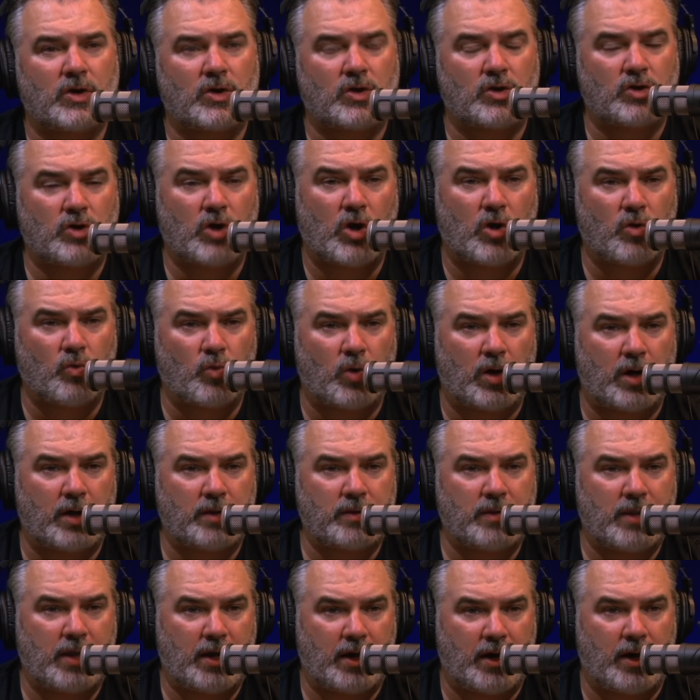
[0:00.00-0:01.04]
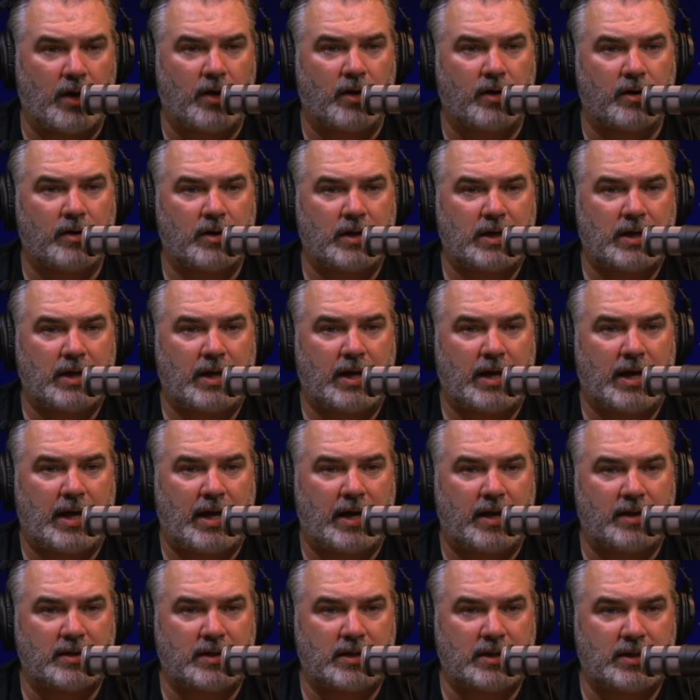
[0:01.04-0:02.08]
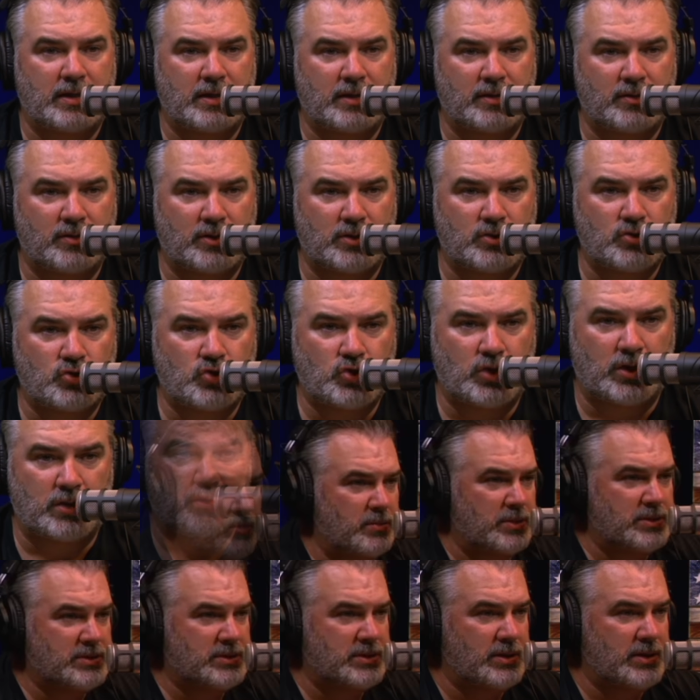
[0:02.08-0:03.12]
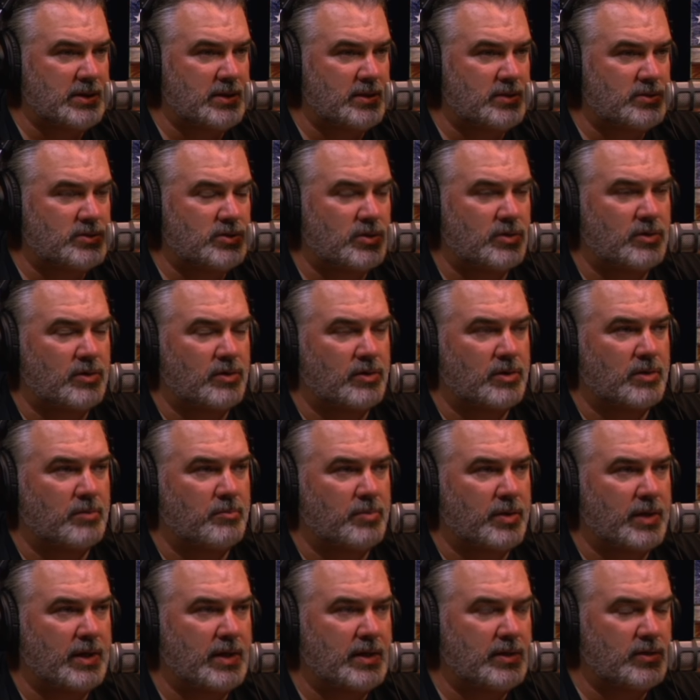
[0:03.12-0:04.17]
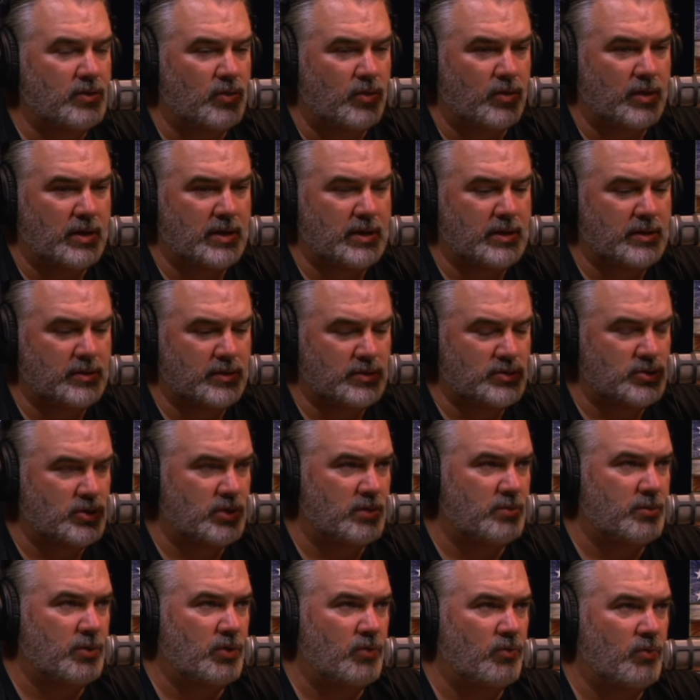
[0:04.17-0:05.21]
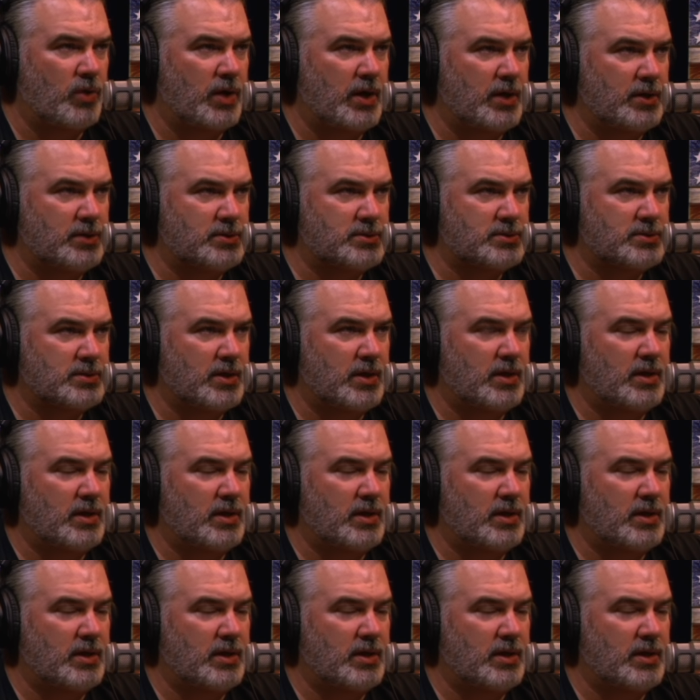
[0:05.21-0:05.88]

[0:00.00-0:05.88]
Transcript: no one there had any legitimacy to their complaint or any legitimate rights